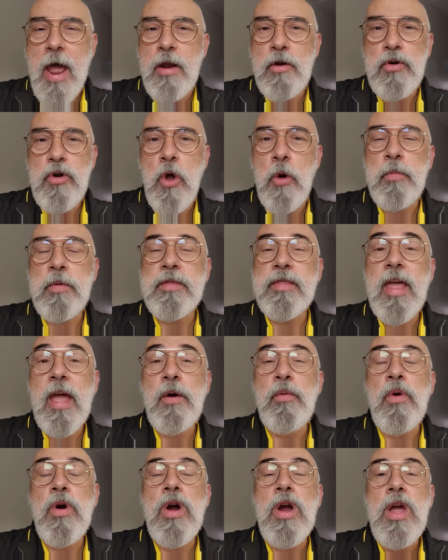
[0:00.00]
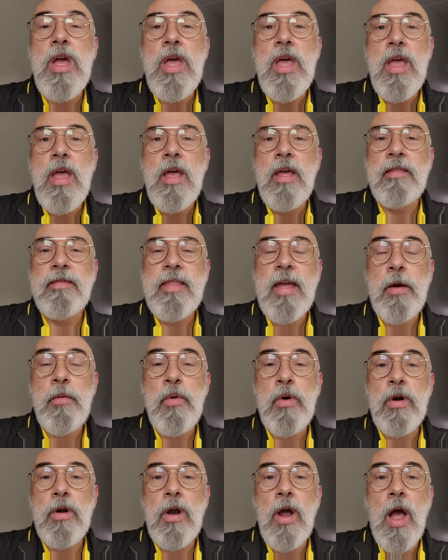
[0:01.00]
I don't know. But they were
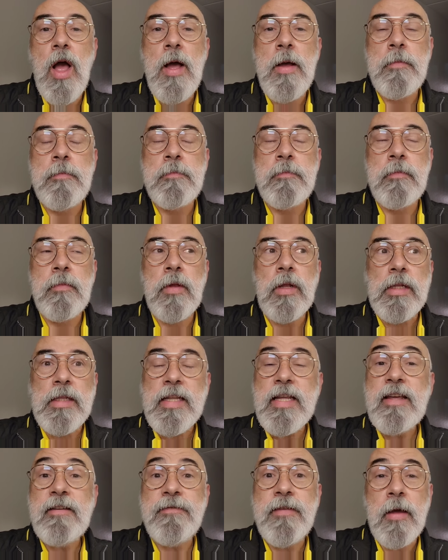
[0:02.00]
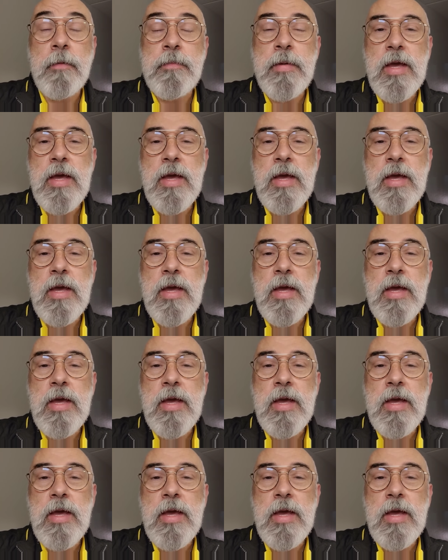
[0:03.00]
leaving